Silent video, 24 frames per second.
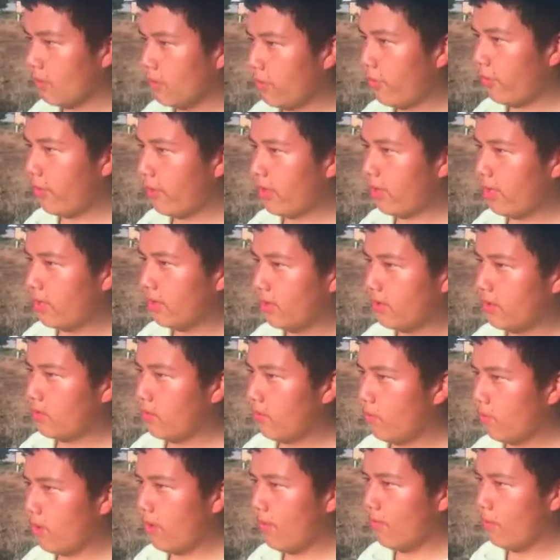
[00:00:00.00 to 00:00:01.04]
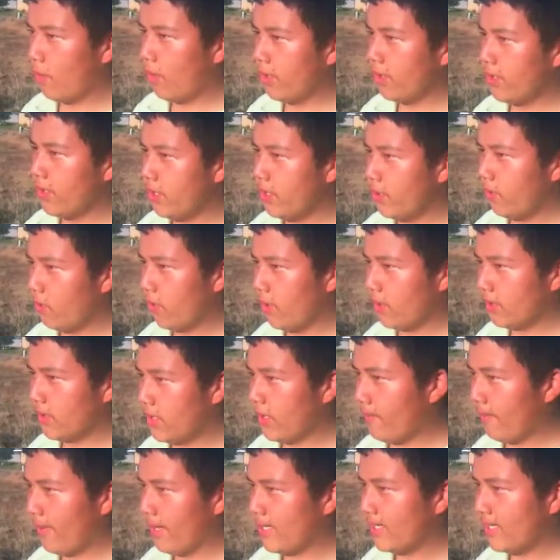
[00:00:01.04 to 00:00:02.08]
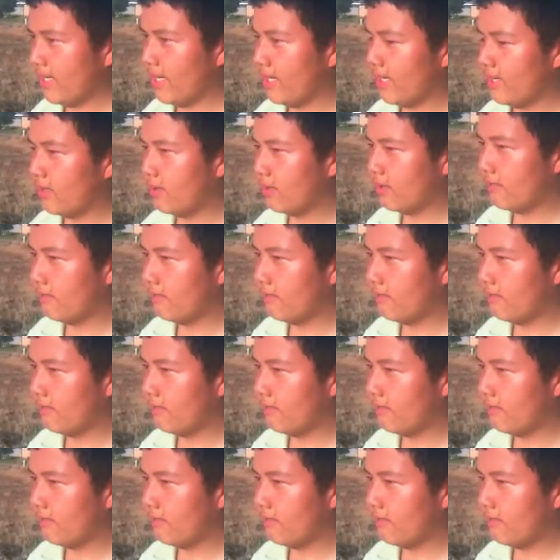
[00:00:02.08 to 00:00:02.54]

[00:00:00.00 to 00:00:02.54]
Creon, what more do you want than my death?